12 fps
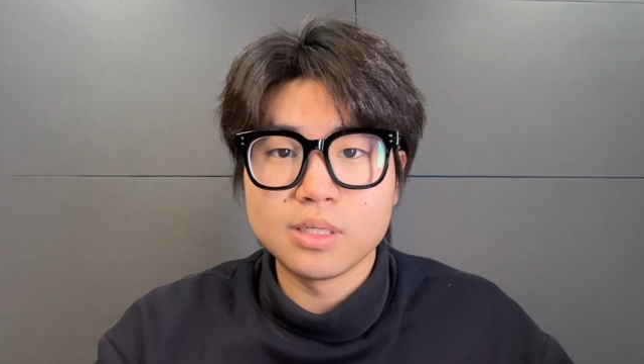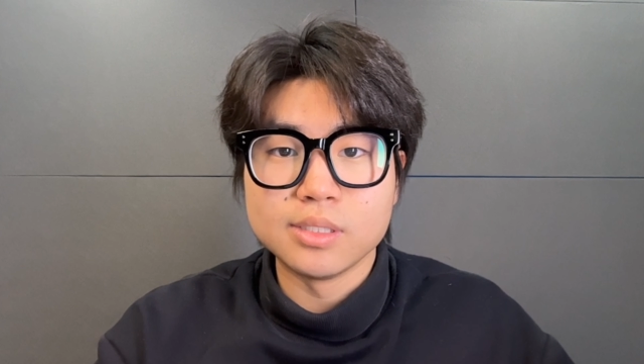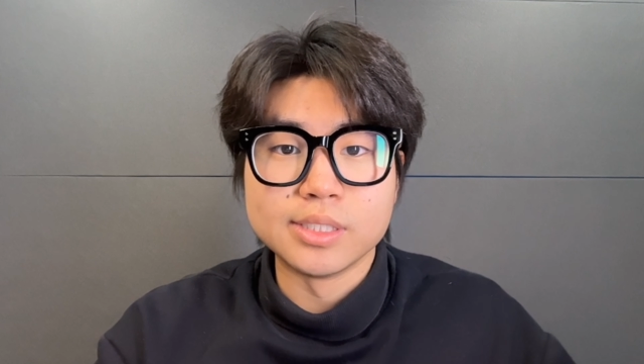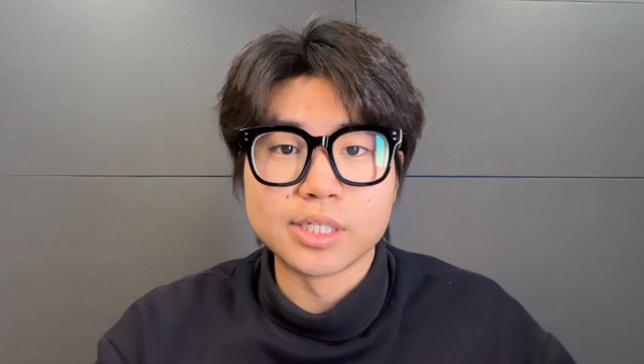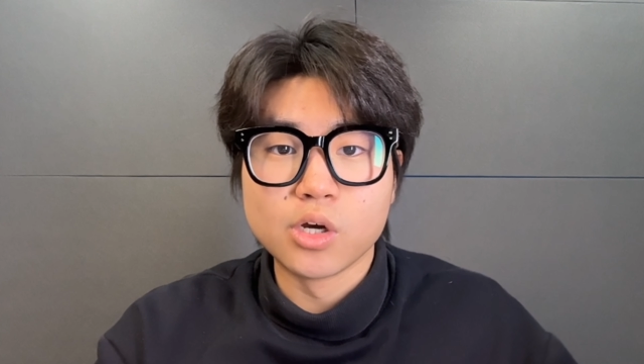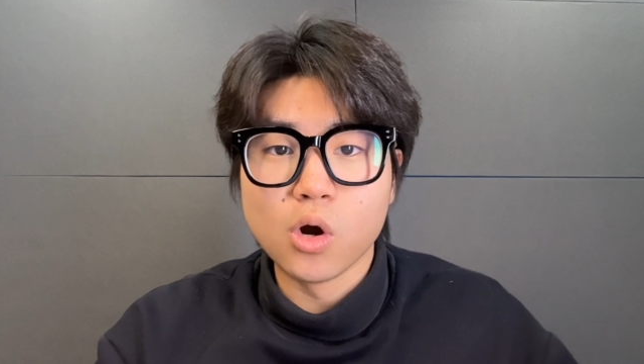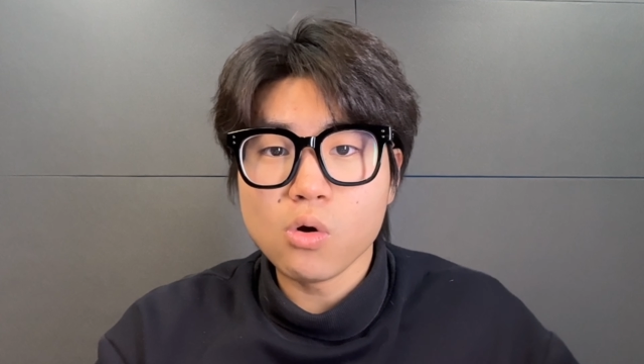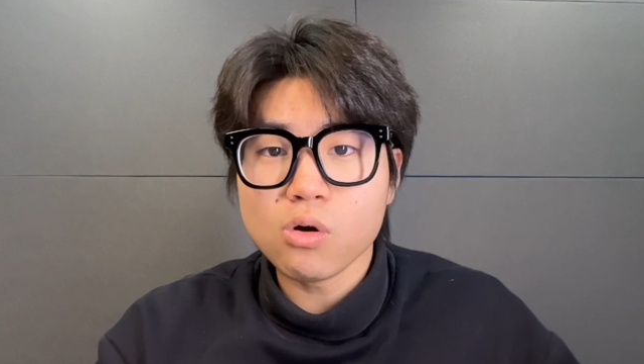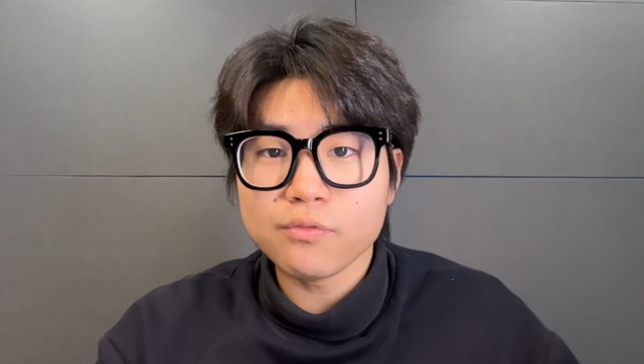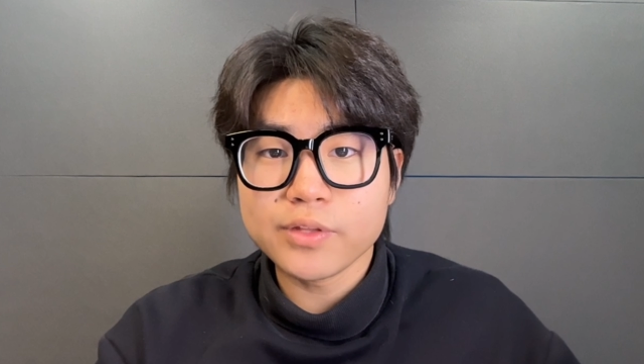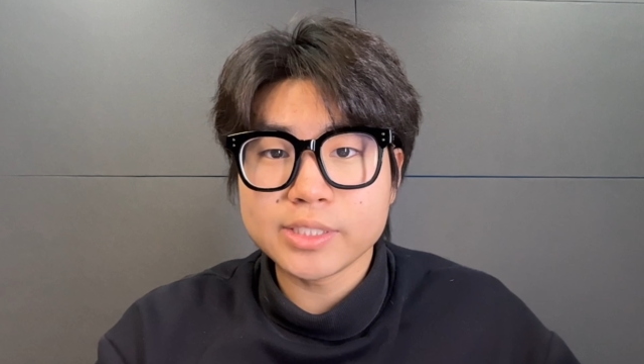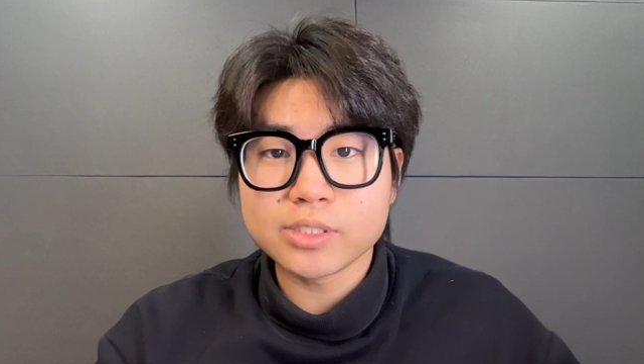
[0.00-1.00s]
The goal
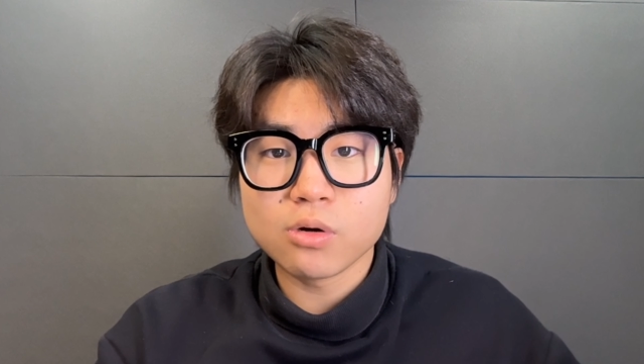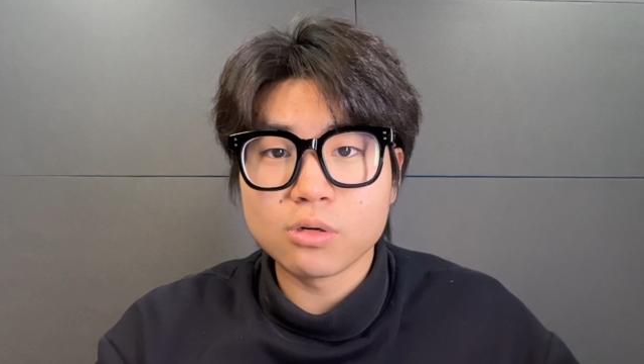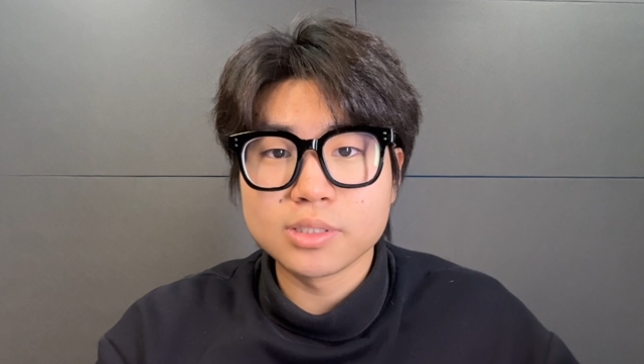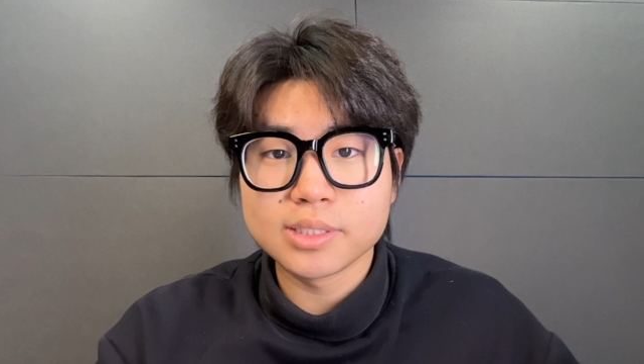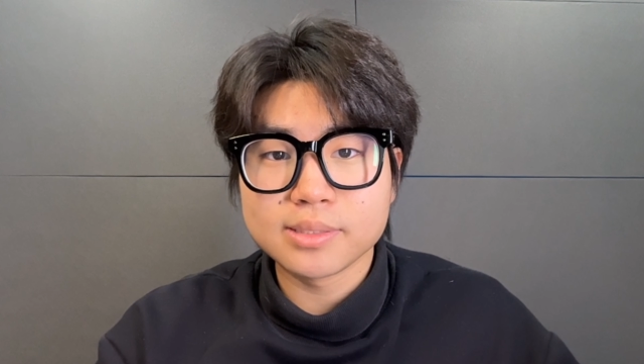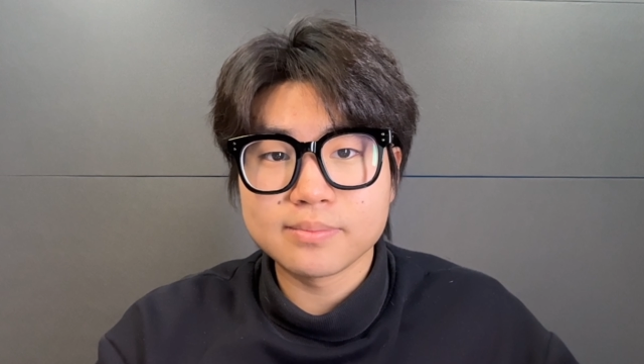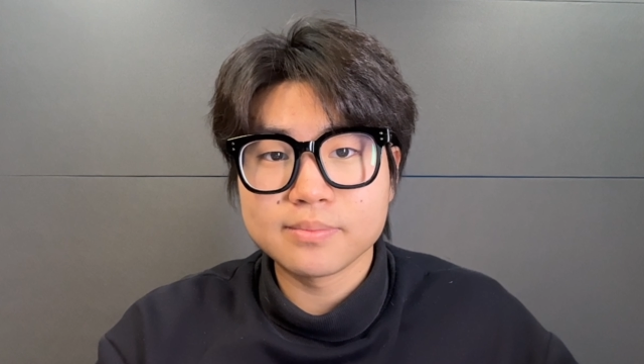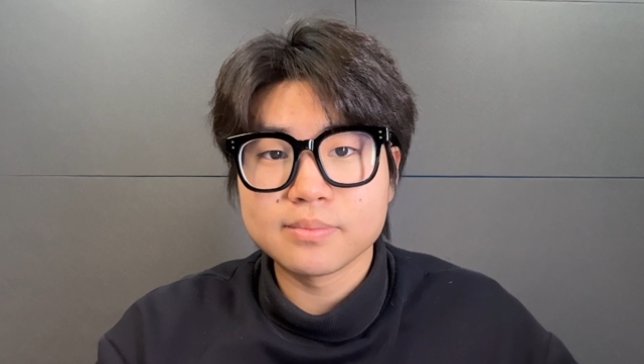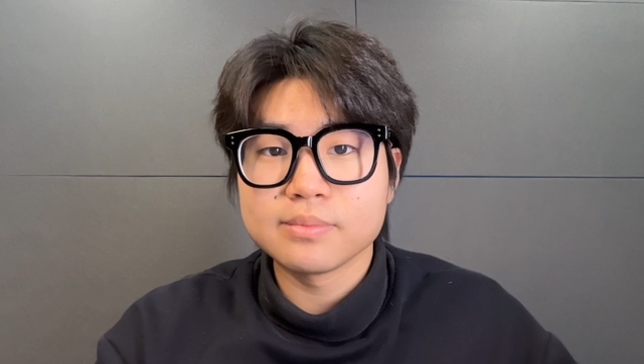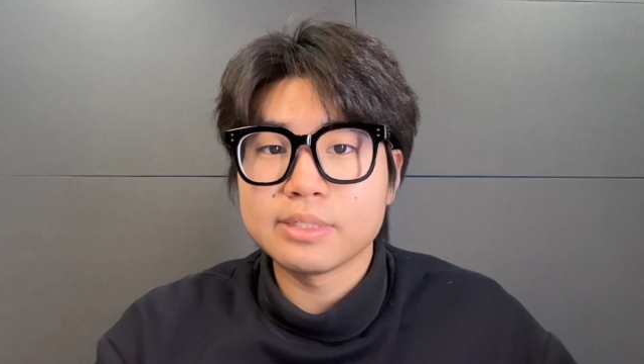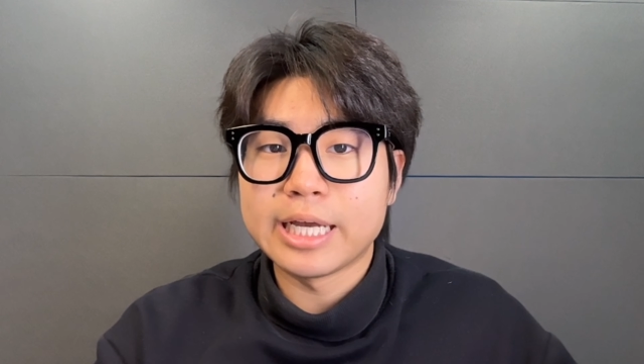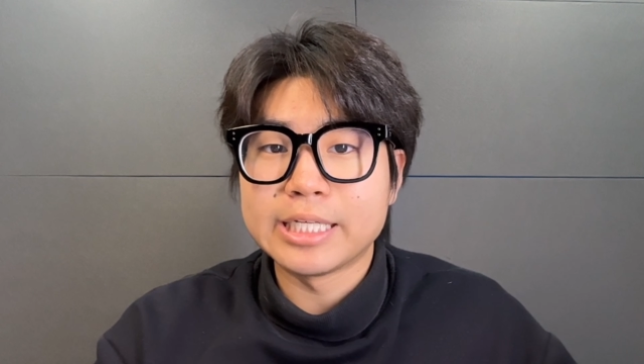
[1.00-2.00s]
of this course
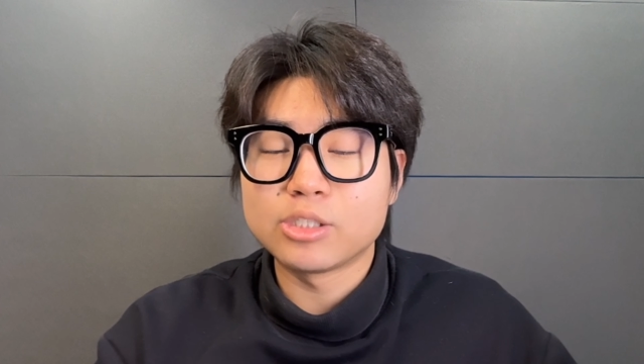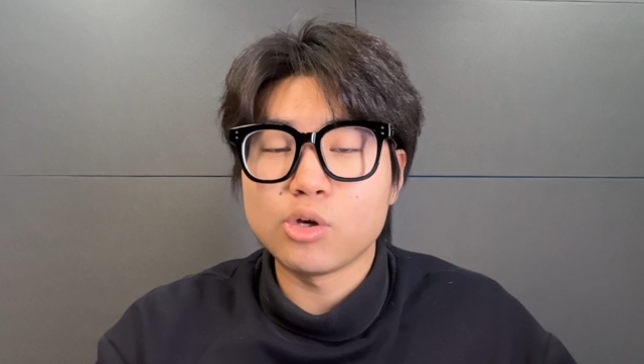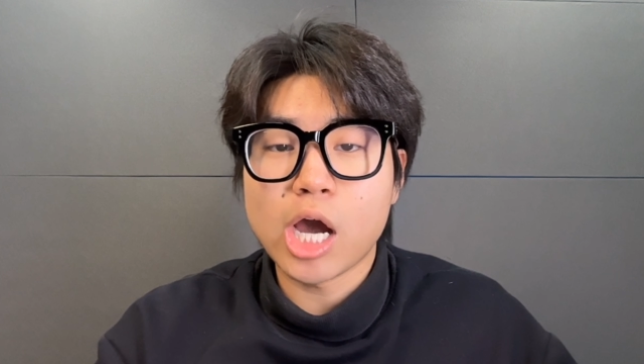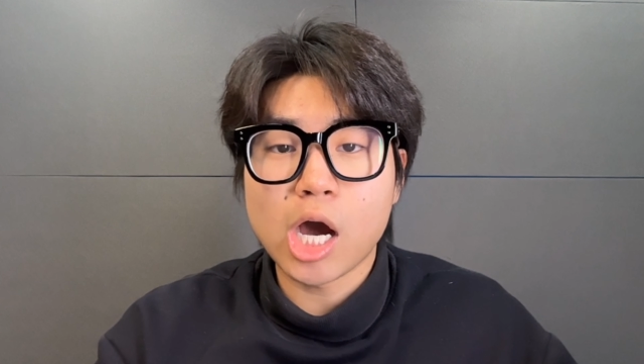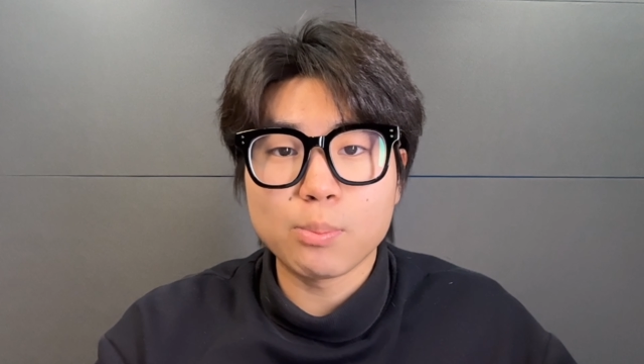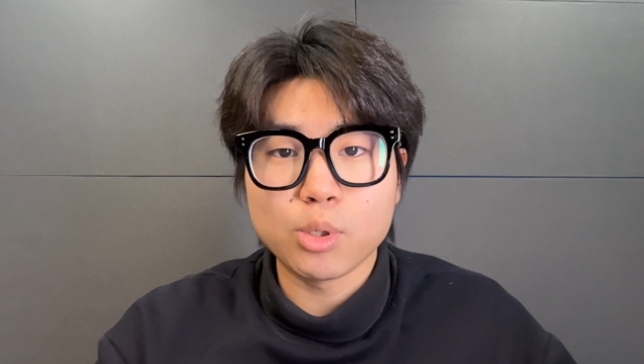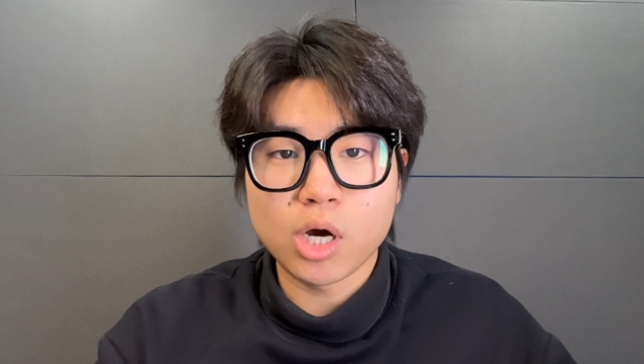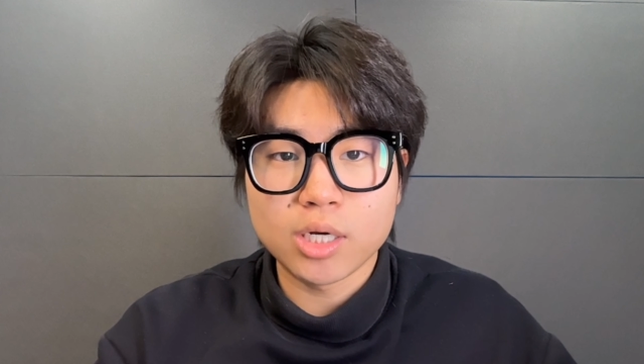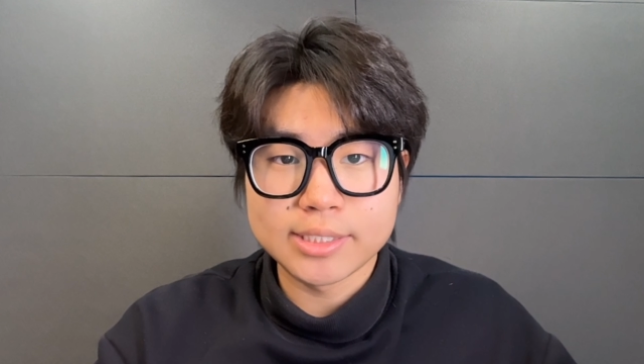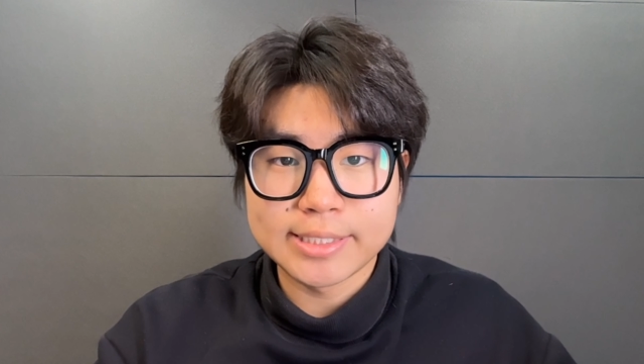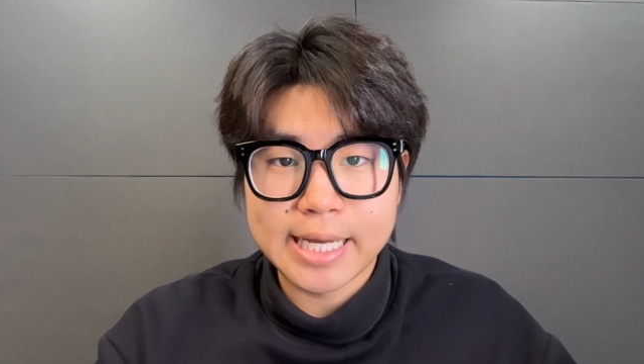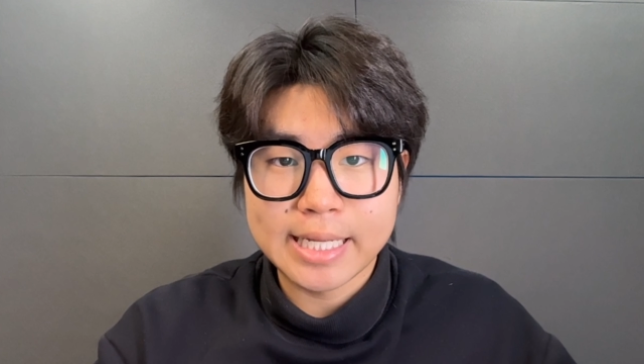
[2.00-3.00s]
is to help you
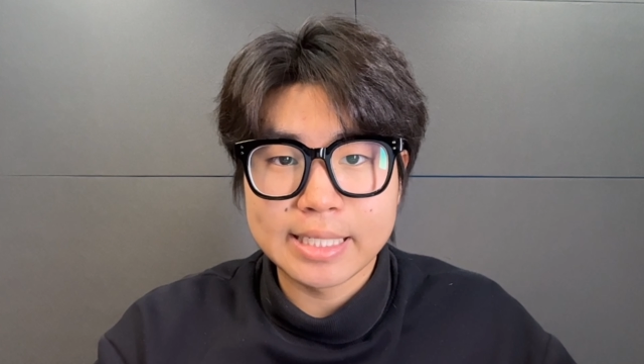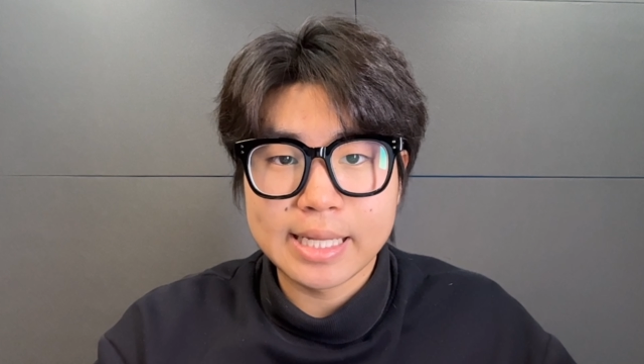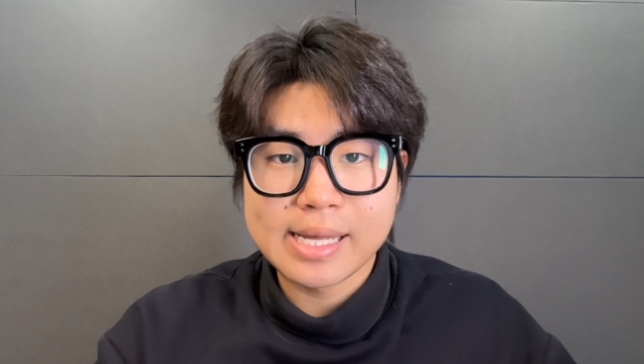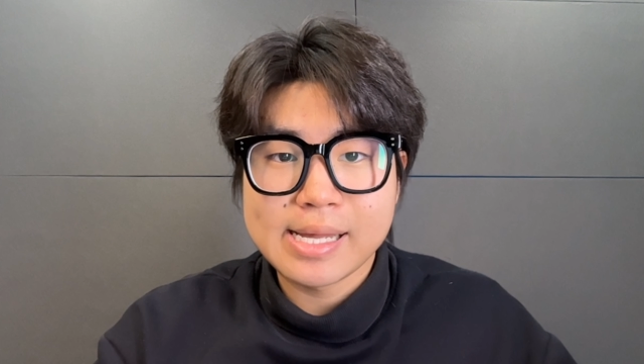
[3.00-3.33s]
understand